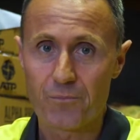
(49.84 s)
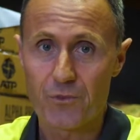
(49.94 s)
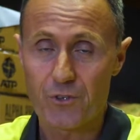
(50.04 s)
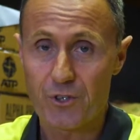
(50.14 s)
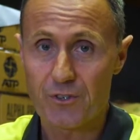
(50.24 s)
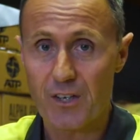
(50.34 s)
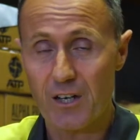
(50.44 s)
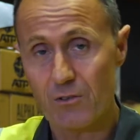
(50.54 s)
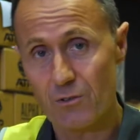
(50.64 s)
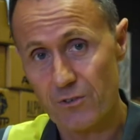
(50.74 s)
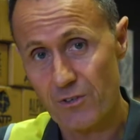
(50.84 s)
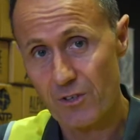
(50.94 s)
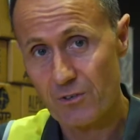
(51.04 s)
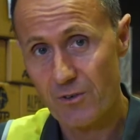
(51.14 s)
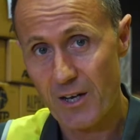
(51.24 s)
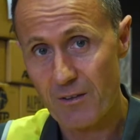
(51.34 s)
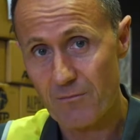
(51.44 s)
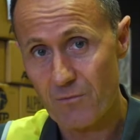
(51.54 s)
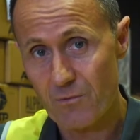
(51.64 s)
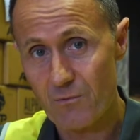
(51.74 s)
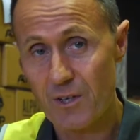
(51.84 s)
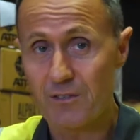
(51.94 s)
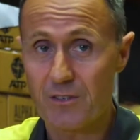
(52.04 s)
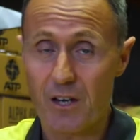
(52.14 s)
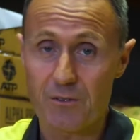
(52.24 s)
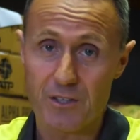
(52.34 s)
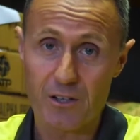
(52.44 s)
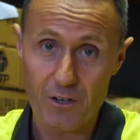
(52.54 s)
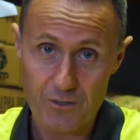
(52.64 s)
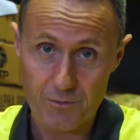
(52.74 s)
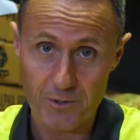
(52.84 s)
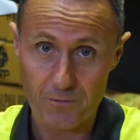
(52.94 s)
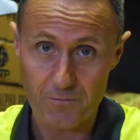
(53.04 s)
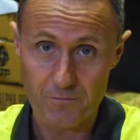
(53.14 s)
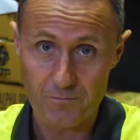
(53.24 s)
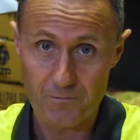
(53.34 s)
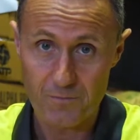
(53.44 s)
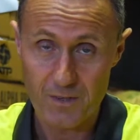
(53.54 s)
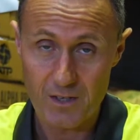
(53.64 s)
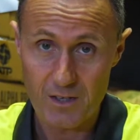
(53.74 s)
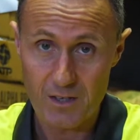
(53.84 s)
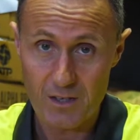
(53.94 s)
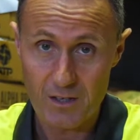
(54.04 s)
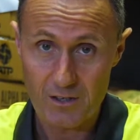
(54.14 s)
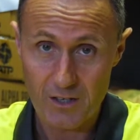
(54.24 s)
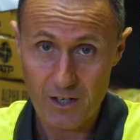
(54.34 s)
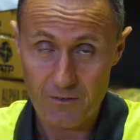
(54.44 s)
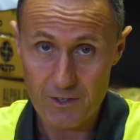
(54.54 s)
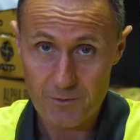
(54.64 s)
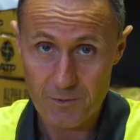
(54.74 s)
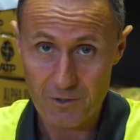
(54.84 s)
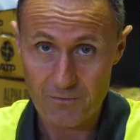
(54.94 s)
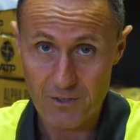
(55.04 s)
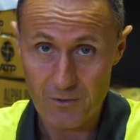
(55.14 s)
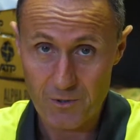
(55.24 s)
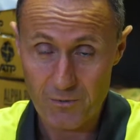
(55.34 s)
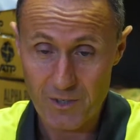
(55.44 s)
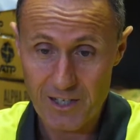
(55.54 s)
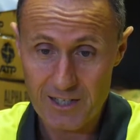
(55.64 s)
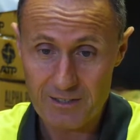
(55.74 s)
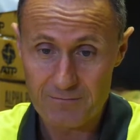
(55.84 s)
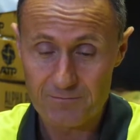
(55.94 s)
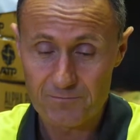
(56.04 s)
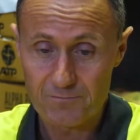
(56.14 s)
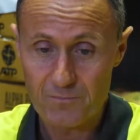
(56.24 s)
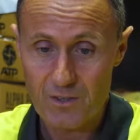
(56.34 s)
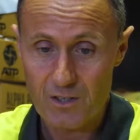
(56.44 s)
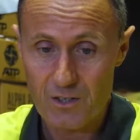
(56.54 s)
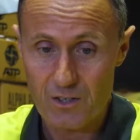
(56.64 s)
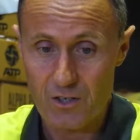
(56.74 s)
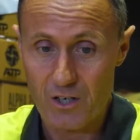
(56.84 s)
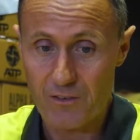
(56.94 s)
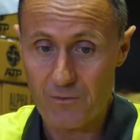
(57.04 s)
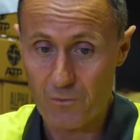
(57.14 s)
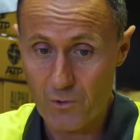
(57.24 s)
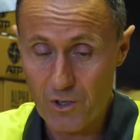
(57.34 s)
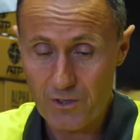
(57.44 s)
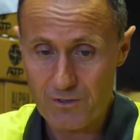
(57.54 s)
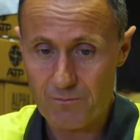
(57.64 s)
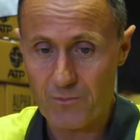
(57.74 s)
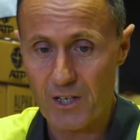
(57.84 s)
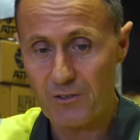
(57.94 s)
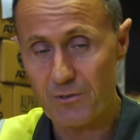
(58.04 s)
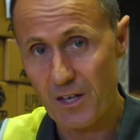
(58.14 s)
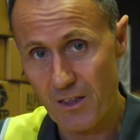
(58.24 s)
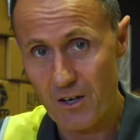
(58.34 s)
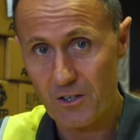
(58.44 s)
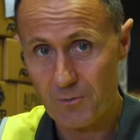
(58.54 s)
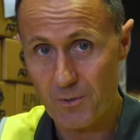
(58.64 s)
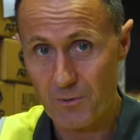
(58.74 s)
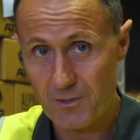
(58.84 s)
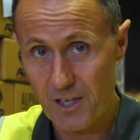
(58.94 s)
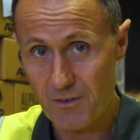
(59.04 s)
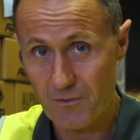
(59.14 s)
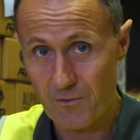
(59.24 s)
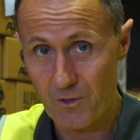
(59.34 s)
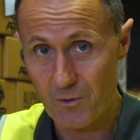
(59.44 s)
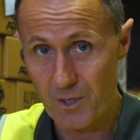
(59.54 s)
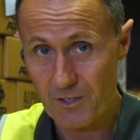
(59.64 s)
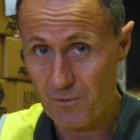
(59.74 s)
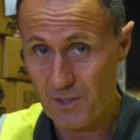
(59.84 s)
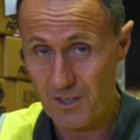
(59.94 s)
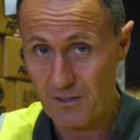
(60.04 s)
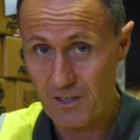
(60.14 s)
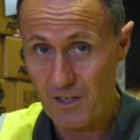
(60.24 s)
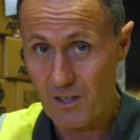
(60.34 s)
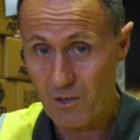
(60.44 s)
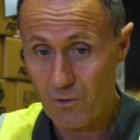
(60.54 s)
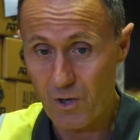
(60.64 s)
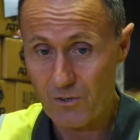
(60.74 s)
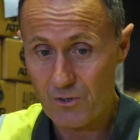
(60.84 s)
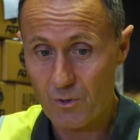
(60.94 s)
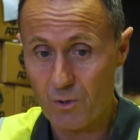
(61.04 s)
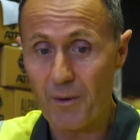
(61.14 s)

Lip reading: Tuesday, I called the doctor out. Wednesday, I was in hospital. Got out of hospital the following week. Got even worse. Went into another hospital. Was there for 4 weeks with this, quote, sore